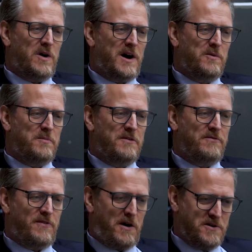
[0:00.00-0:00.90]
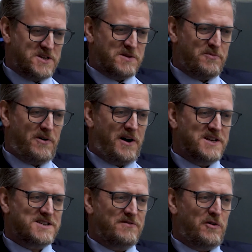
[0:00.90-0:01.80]
I would be very
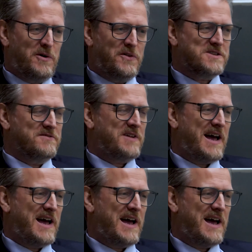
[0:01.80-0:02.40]
surprised if oil doesn't